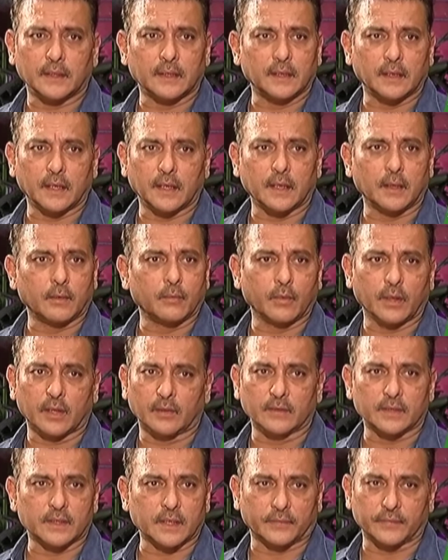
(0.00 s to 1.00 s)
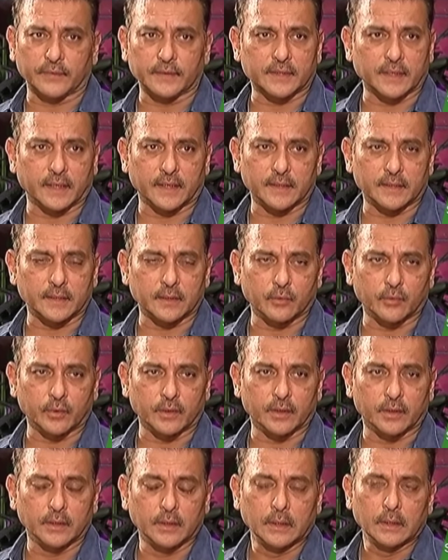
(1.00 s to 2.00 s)
uh, one of the toughest sides in the
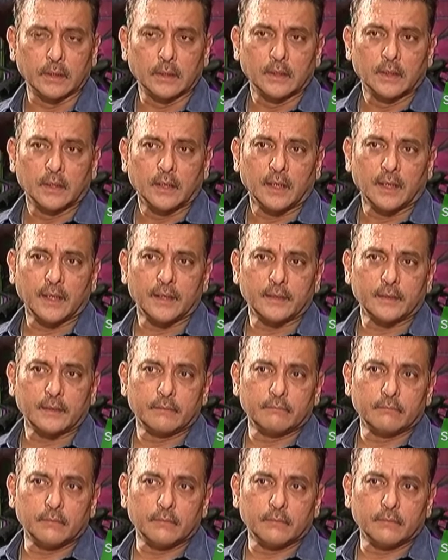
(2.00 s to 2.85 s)
world. And